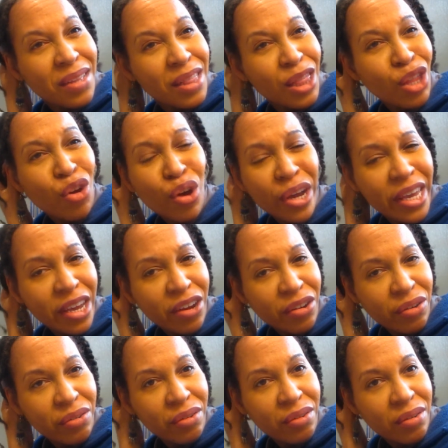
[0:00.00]
long
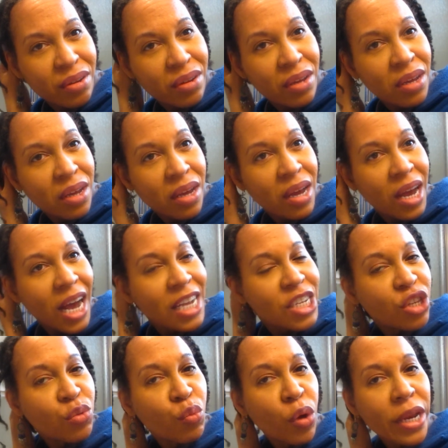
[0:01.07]
hair. I
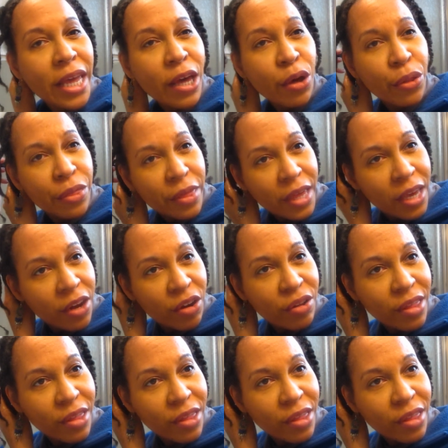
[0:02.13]
just want healthy hair.